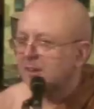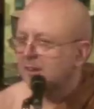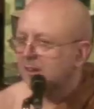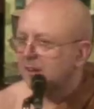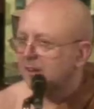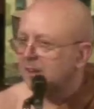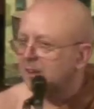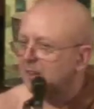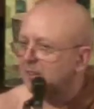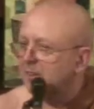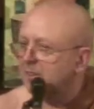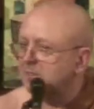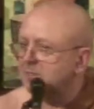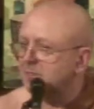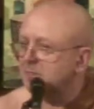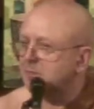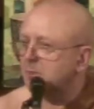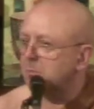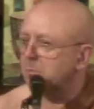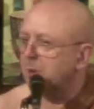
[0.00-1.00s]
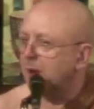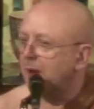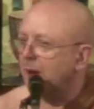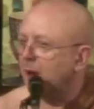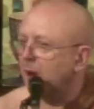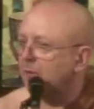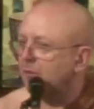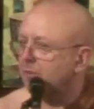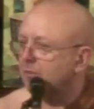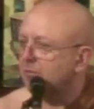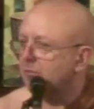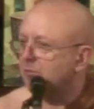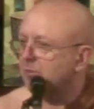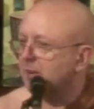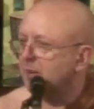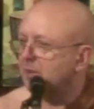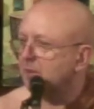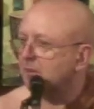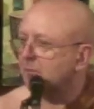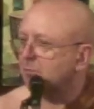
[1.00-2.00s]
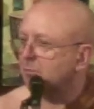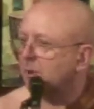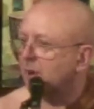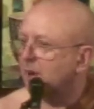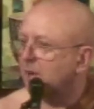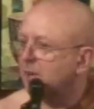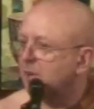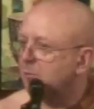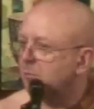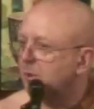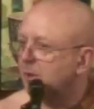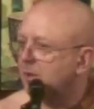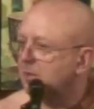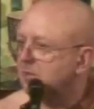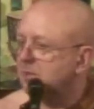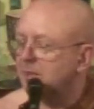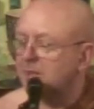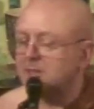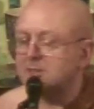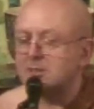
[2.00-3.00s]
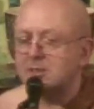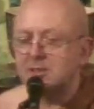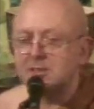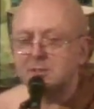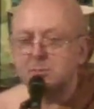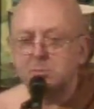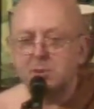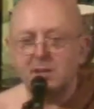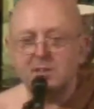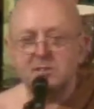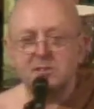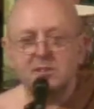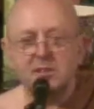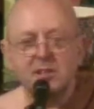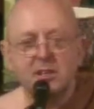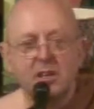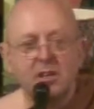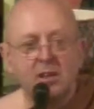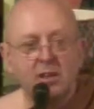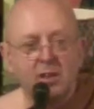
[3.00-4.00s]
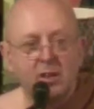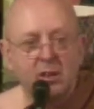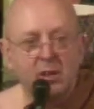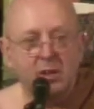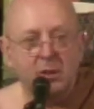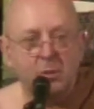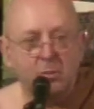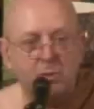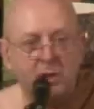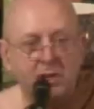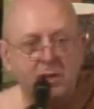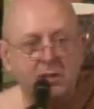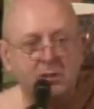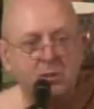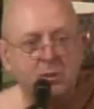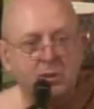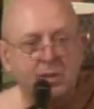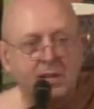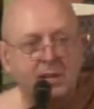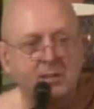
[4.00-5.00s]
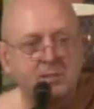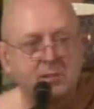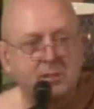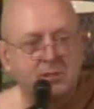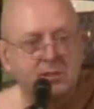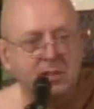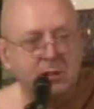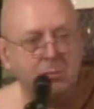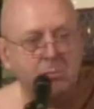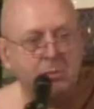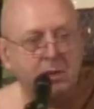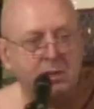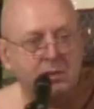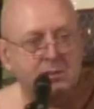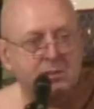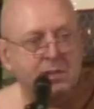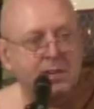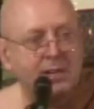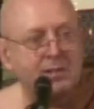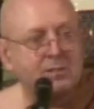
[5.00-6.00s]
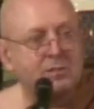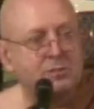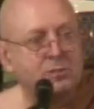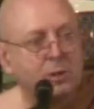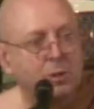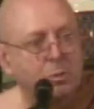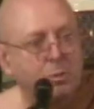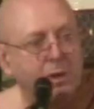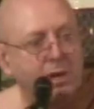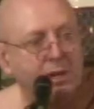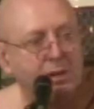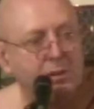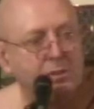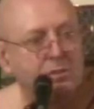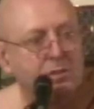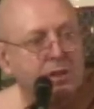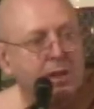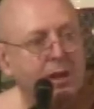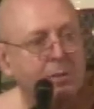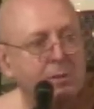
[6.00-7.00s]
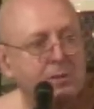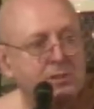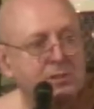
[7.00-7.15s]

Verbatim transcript: Now this is the power of the creative mind in meditation, especially when you get into deep meditations or when you die, which is